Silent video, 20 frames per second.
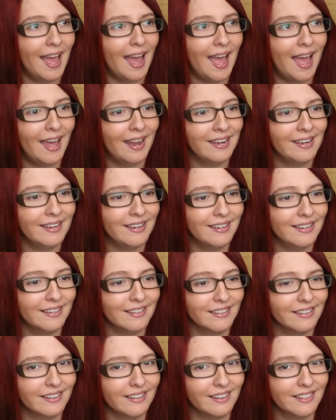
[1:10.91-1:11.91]
and
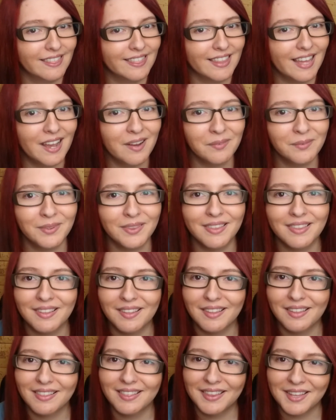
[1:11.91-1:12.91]
that was
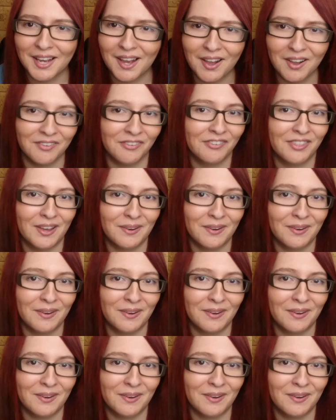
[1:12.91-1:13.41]
tough.